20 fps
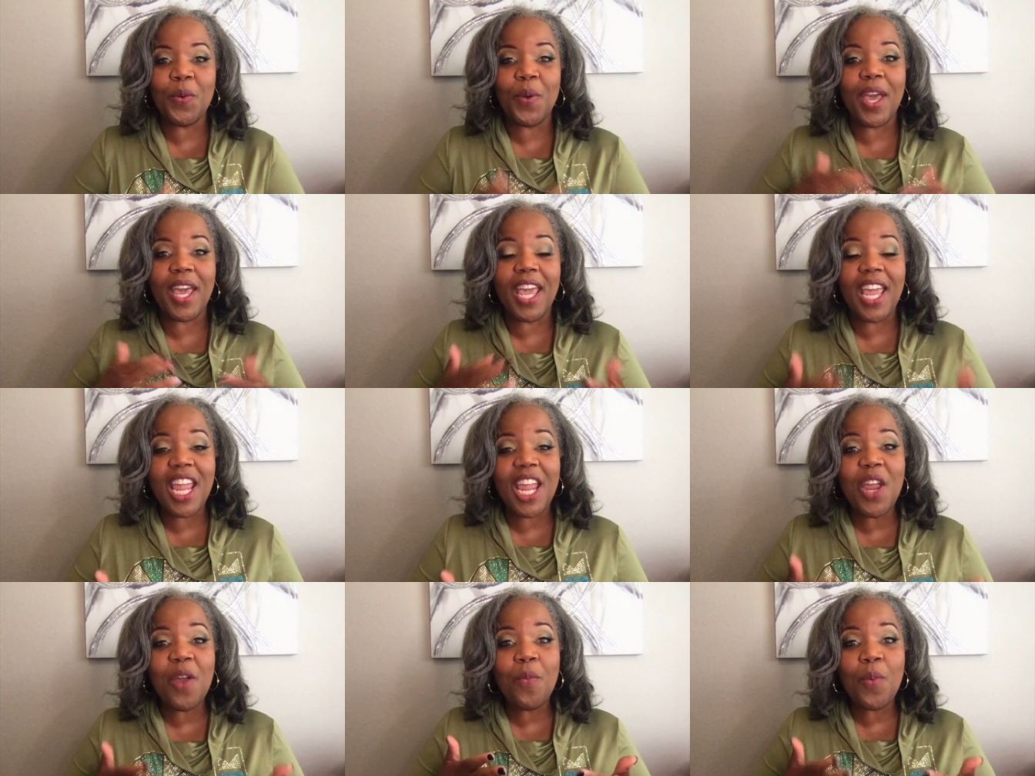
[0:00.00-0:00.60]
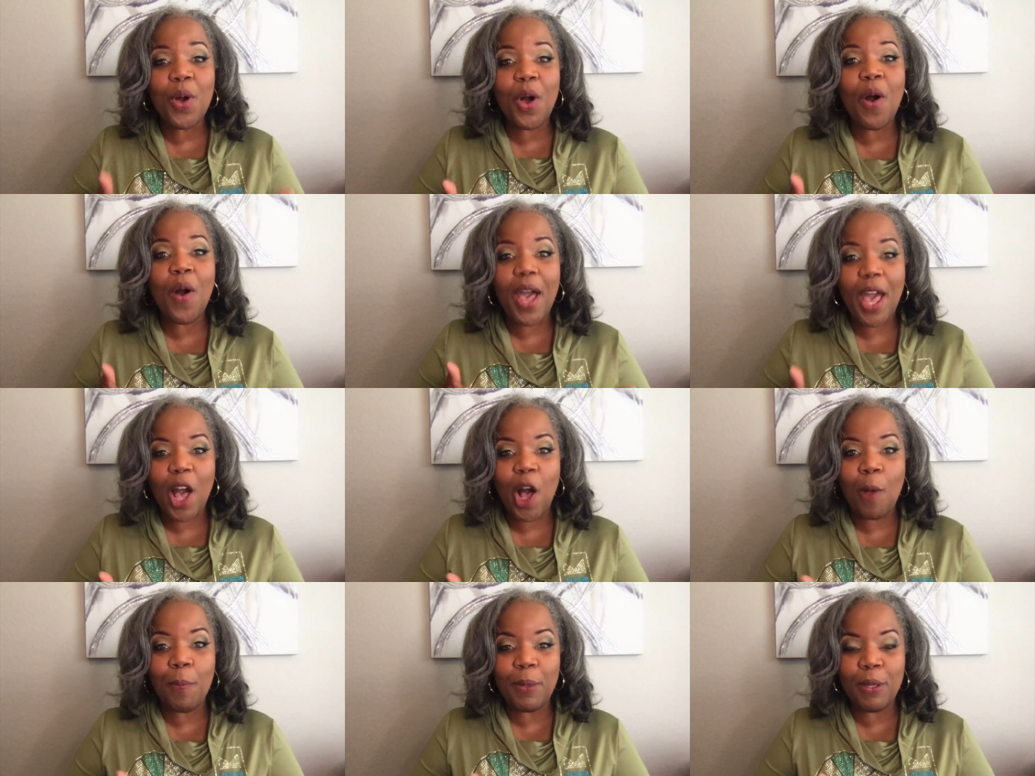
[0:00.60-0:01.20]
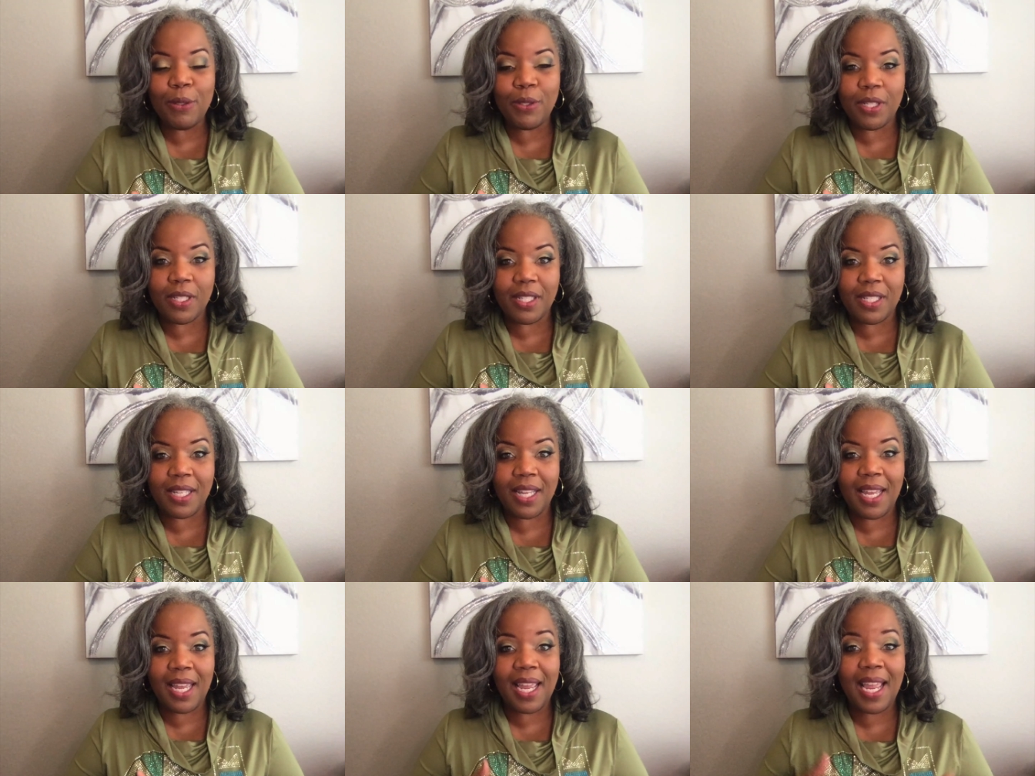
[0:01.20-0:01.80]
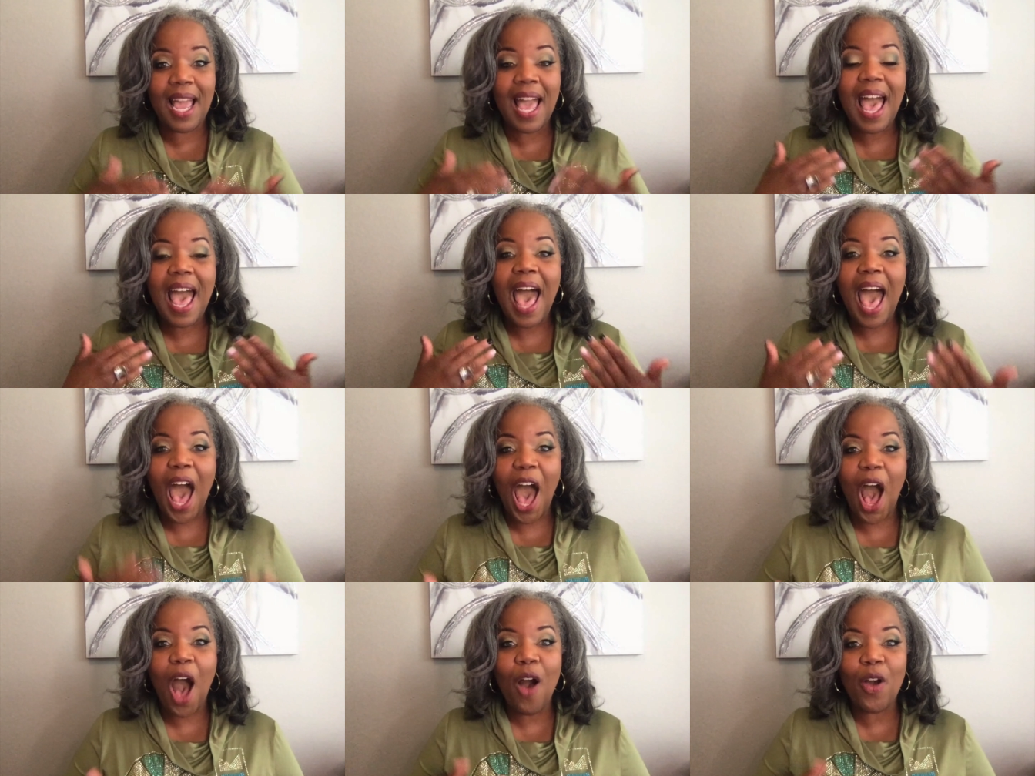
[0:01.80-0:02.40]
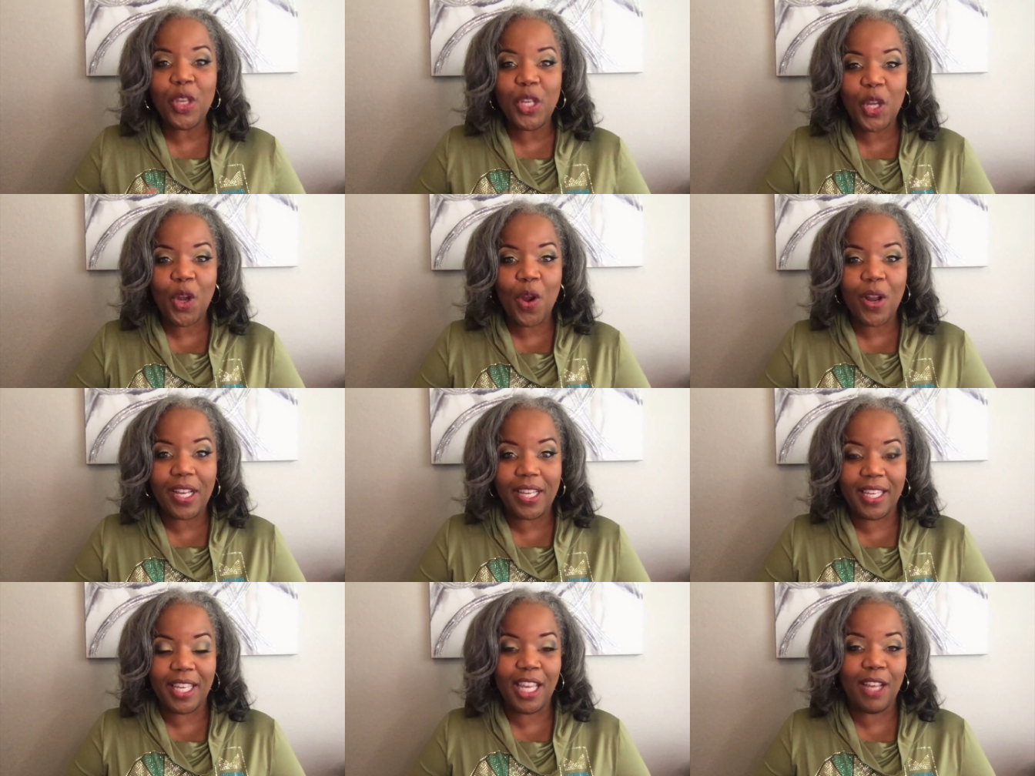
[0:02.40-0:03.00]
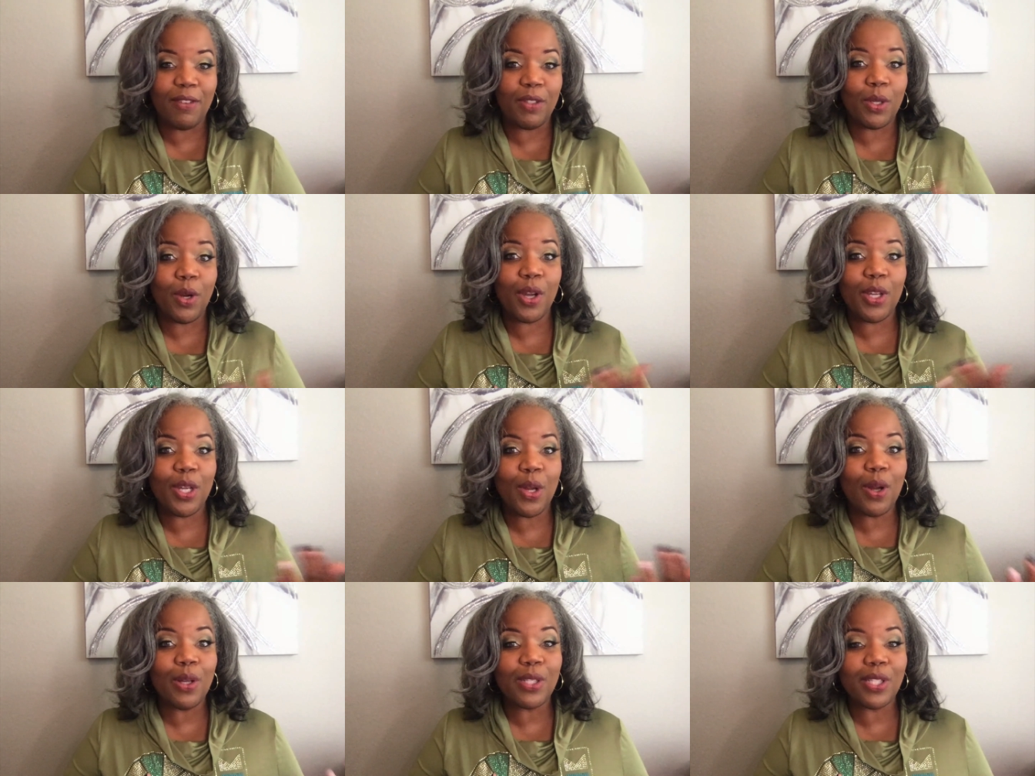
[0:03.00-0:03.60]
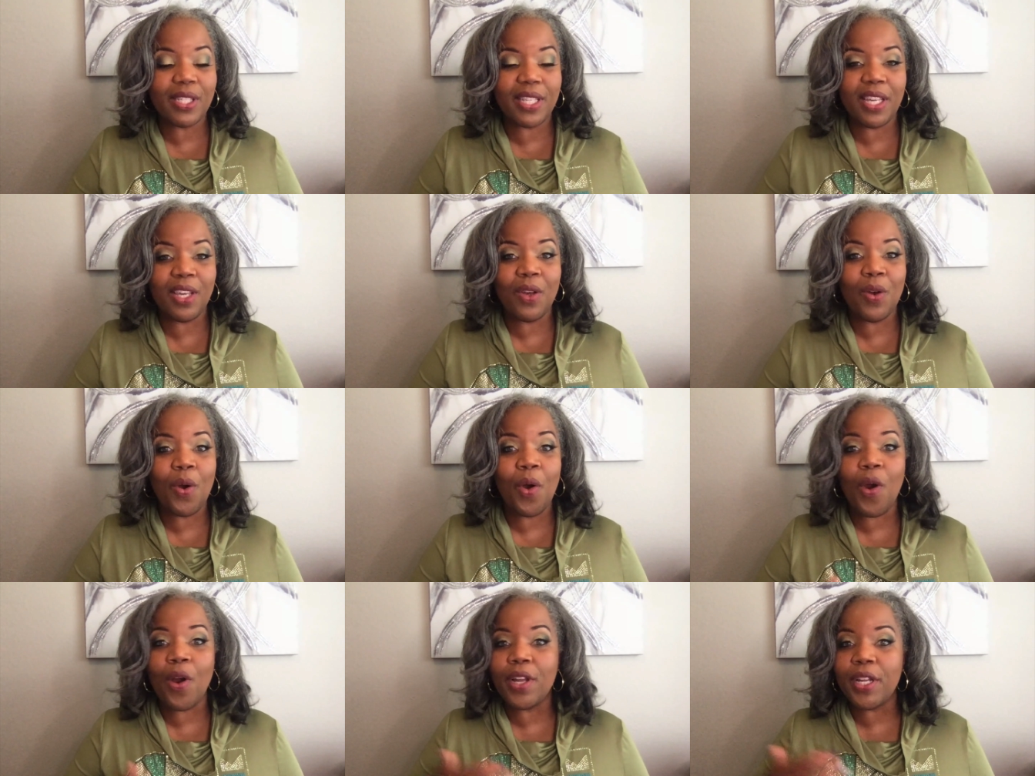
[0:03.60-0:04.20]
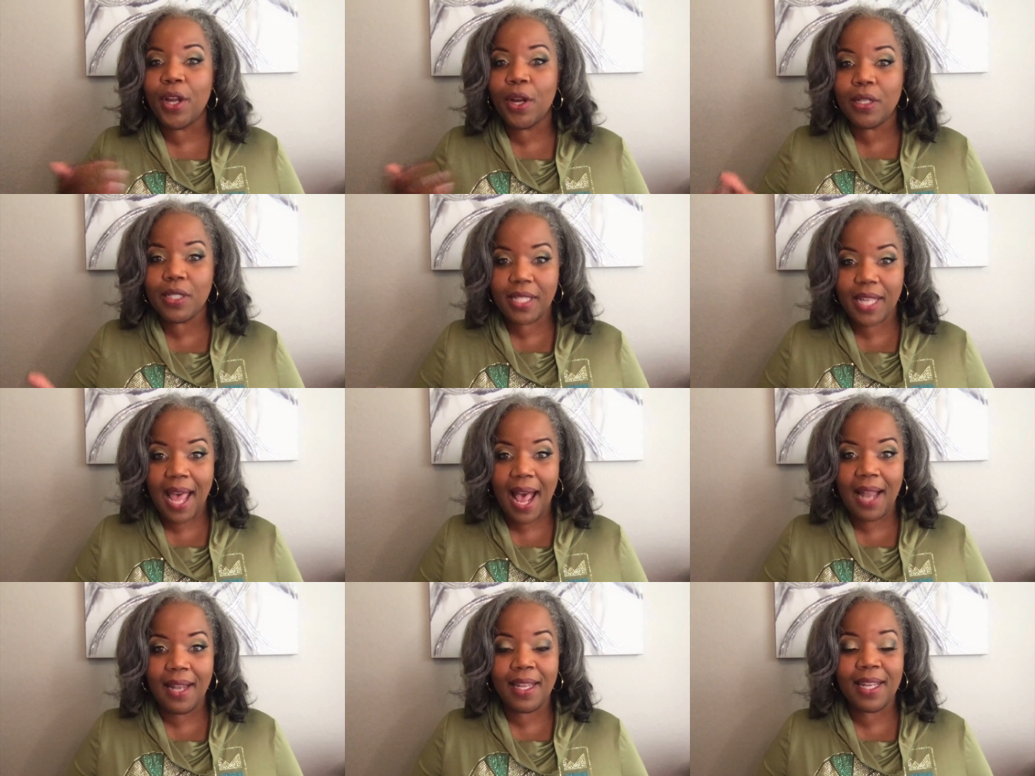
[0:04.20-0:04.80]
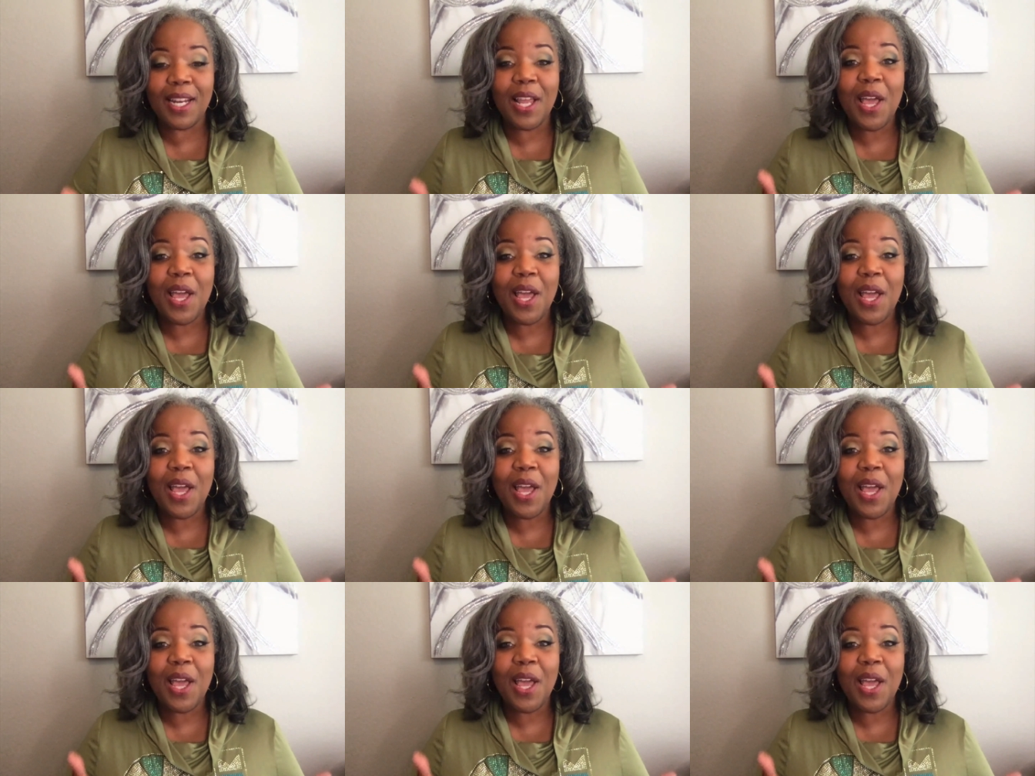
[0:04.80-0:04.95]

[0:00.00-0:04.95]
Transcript: He will help you to see how your gift or your skill or your talent